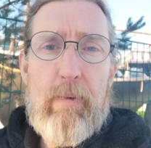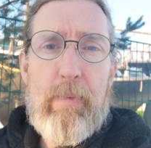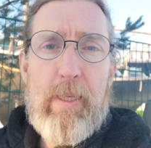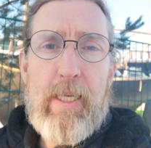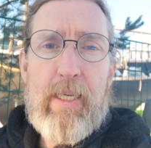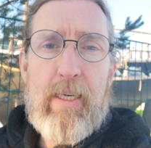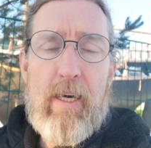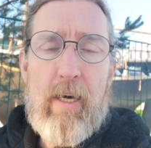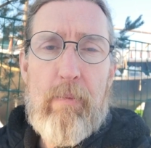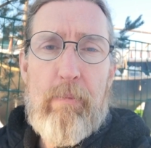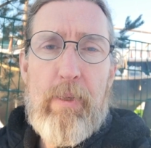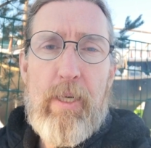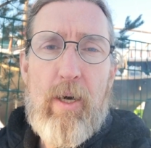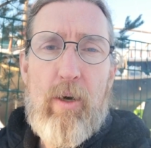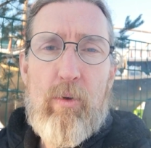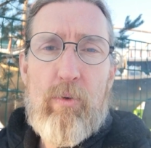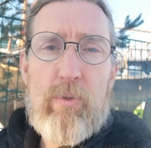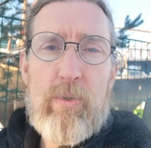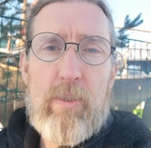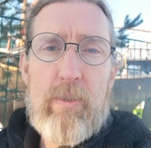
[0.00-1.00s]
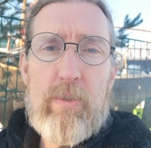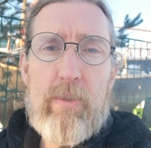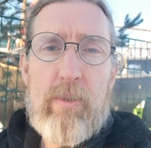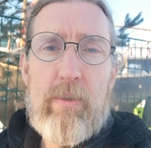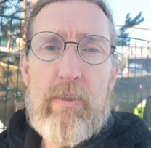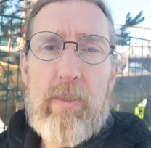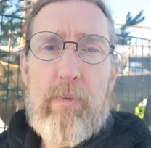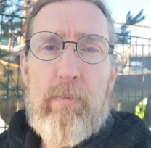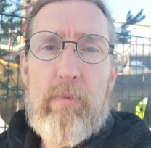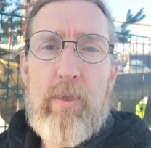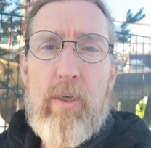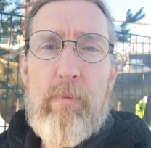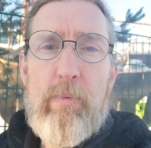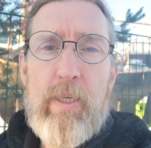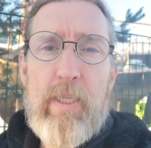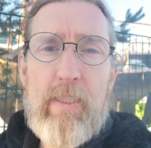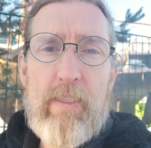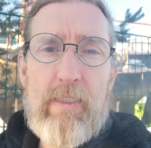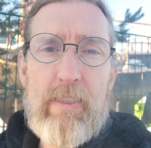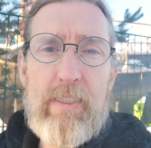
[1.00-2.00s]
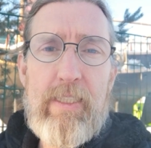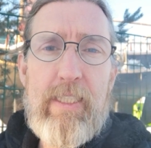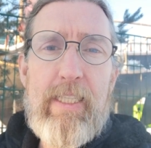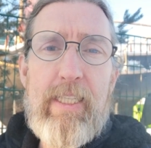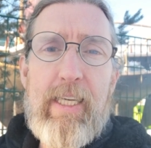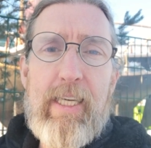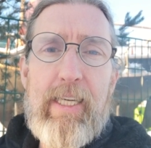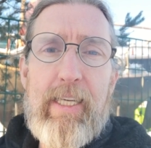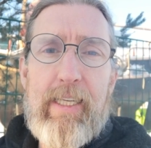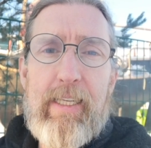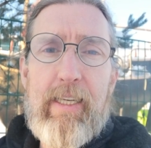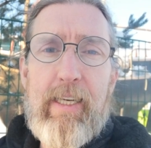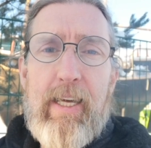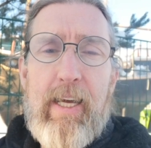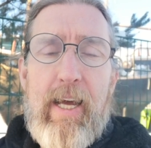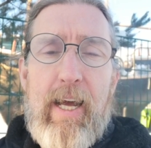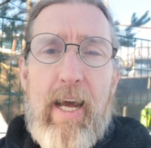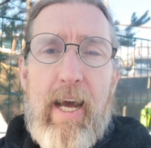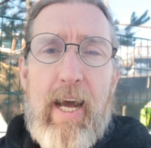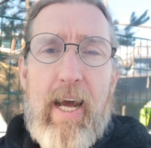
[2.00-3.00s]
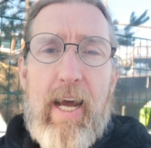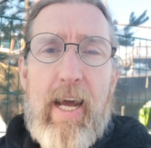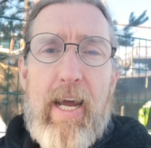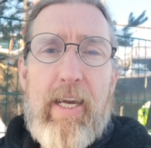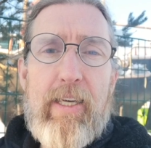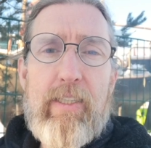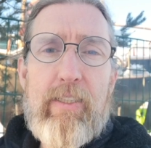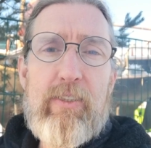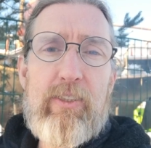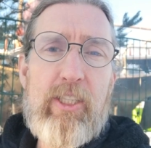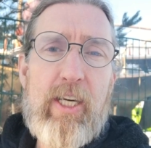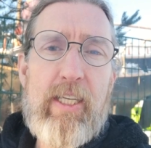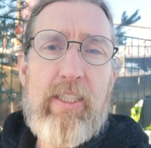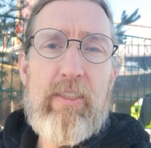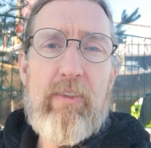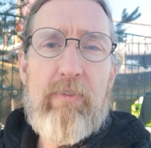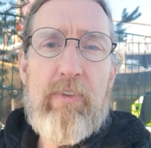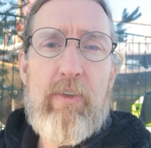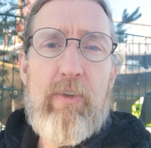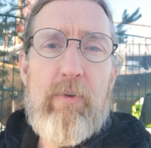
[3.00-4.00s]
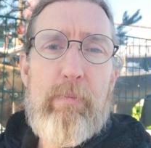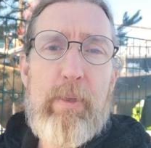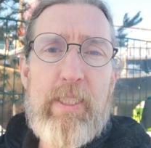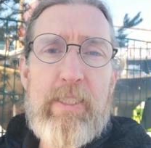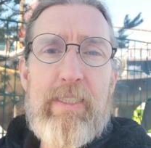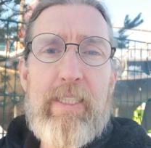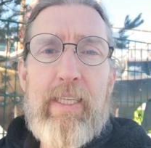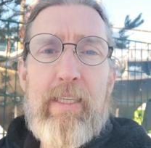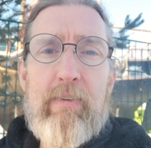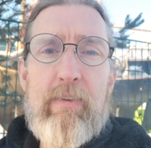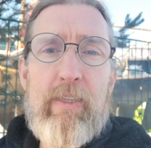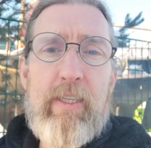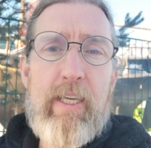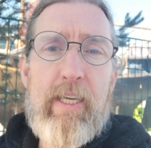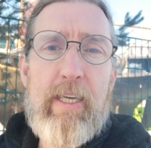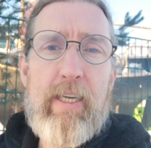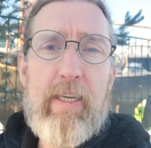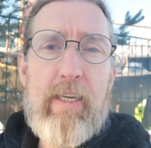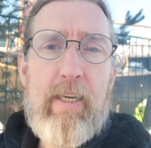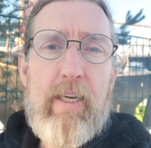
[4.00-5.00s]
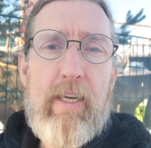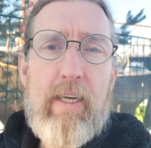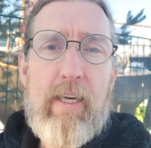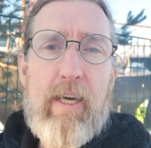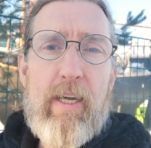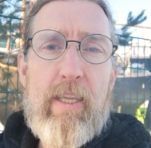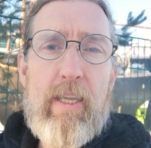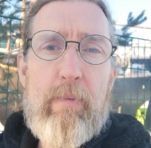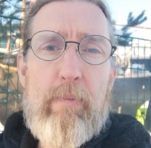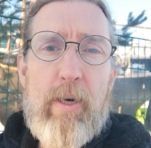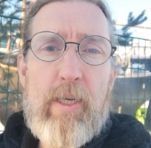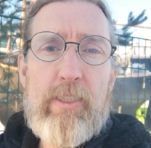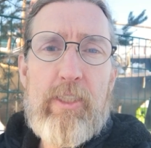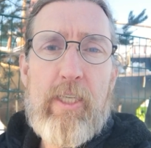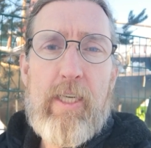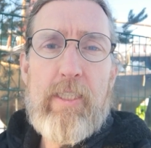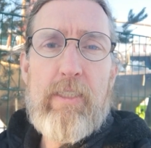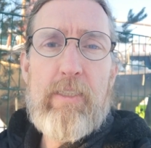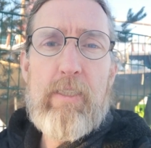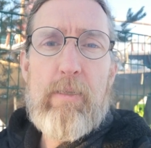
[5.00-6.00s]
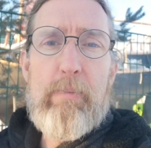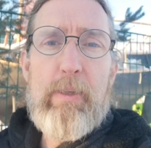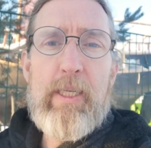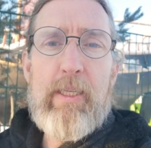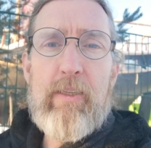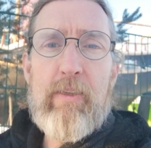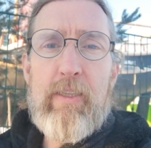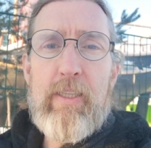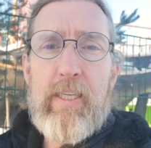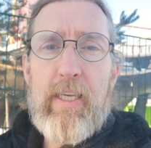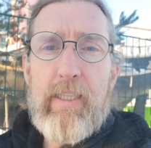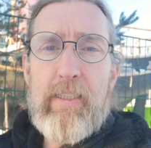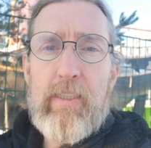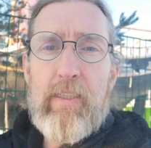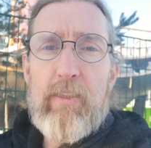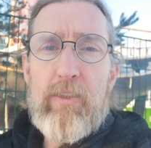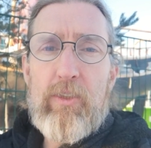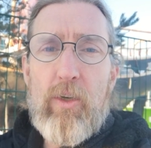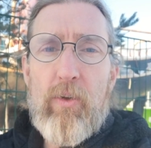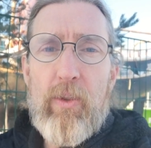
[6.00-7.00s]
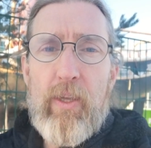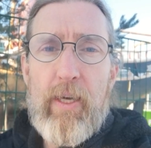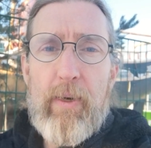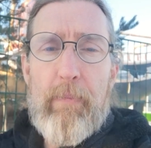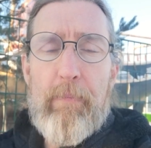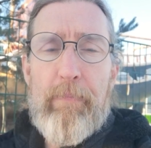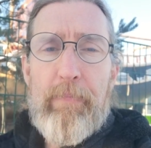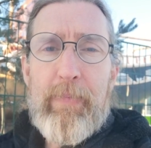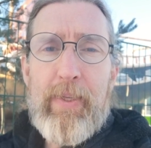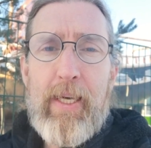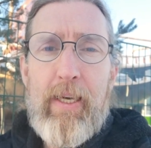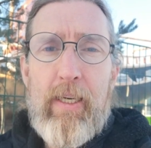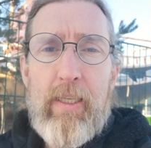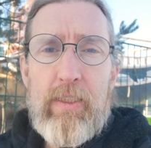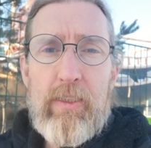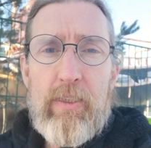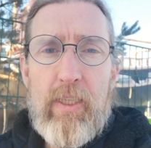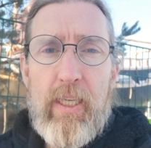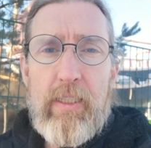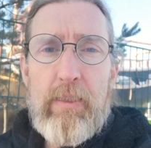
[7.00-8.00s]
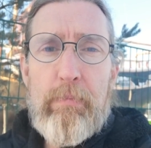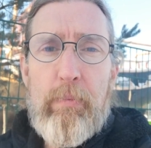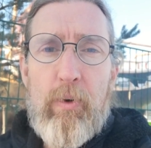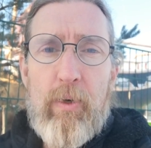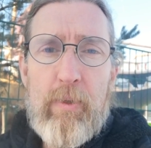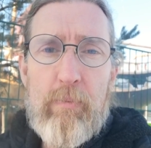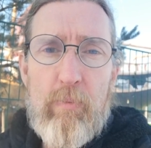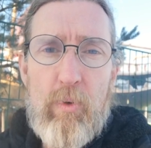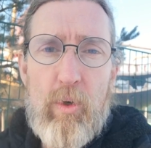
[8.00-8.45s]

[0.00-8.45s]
It can't be altered, so nobody can sneak in and change a few bits here and there and thereby change the meaning of the data that's on there. So that's point